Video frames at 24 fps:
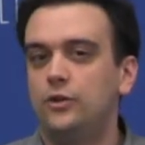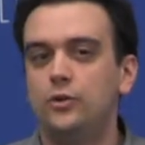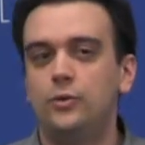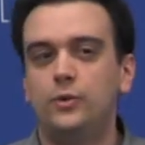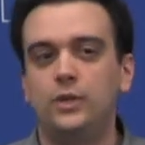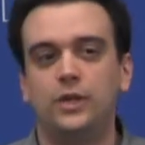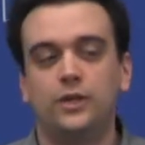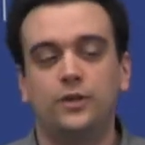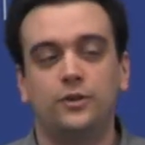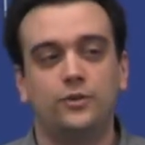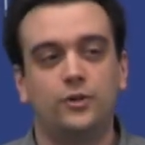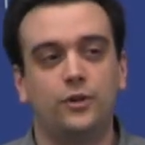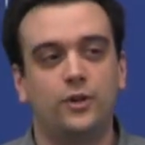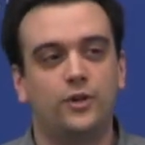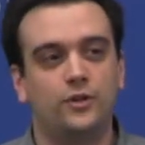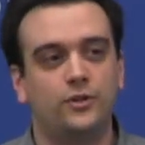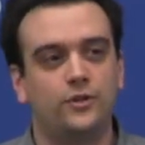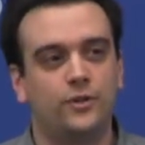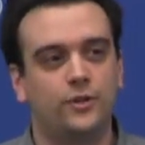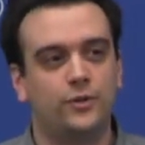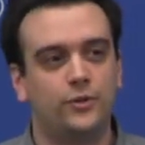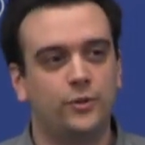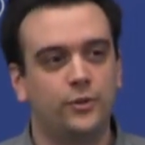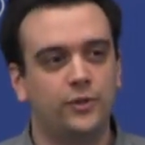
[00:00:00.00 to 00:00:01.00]
Who here took
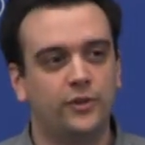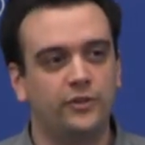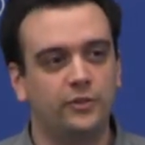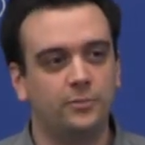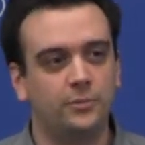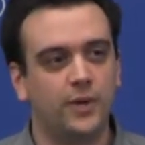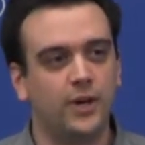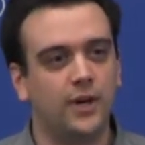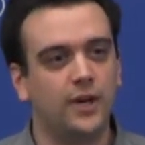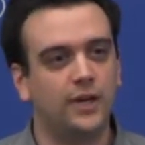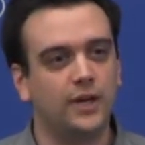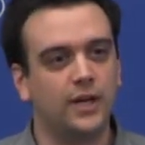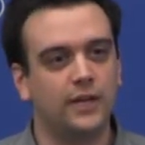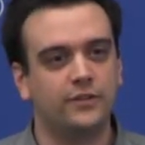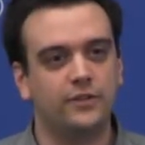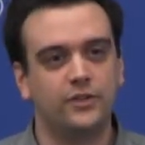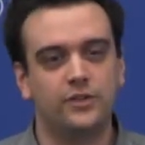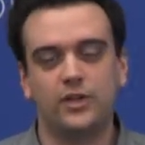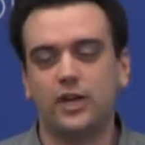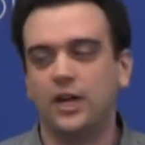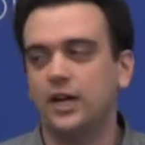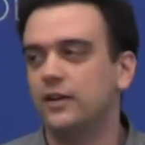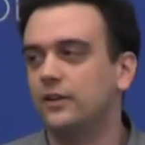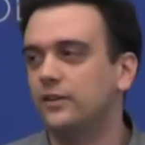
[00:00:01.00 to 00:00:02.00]
their toys apart
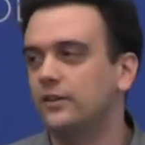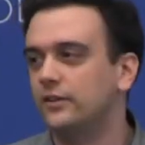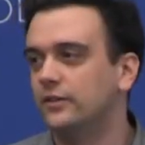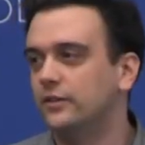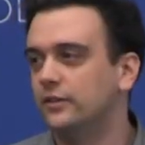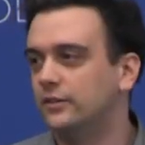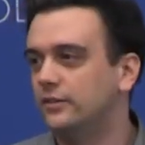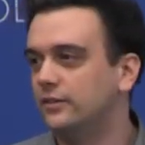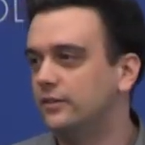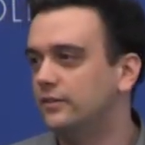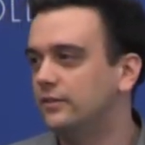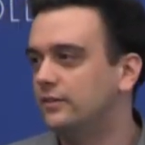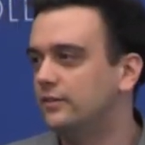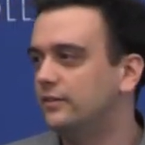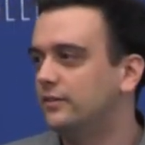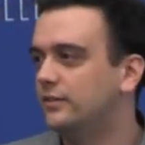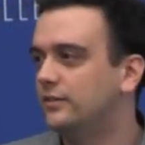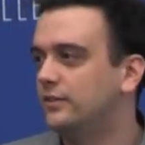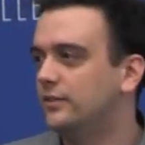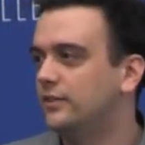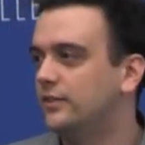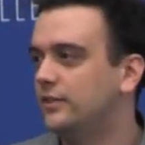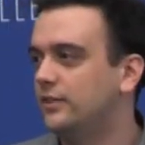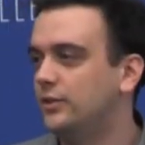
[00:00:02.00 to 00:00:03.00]
as a child?
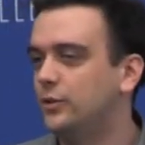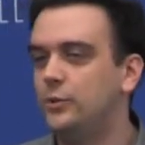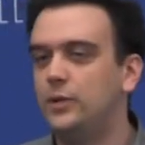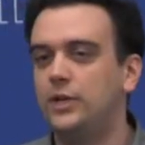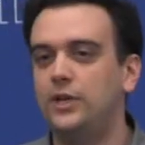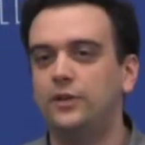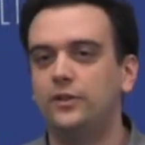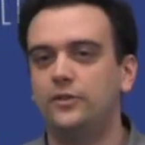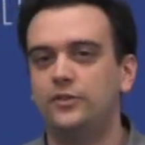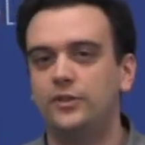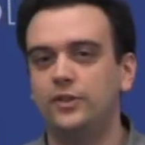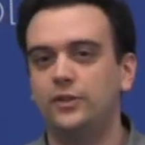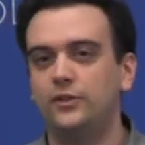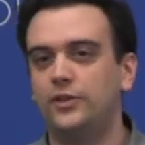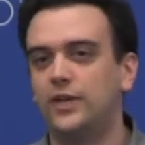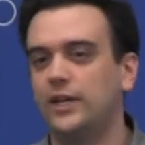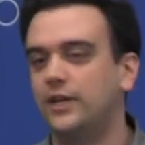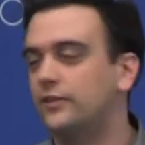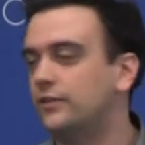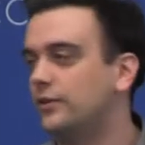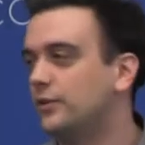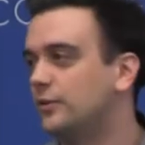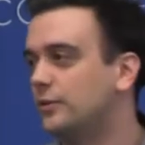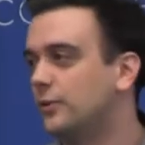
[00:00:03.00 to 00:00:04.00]
Who here still
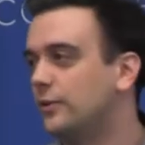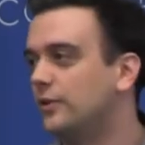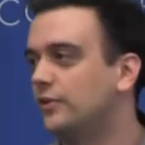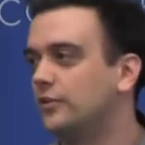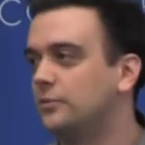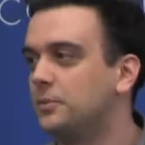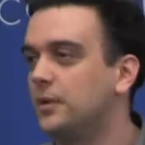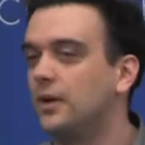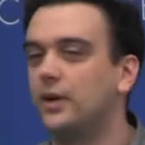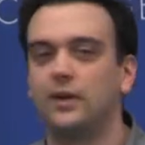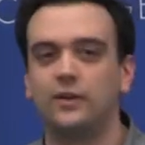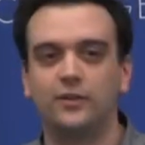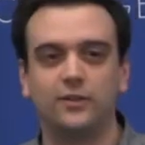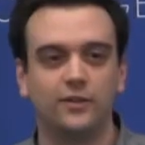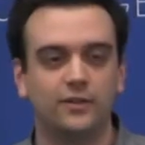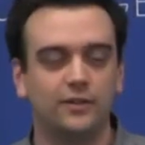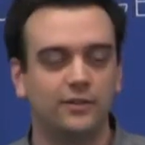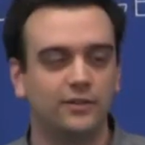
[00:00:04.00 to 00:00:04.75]
takes their toys apart?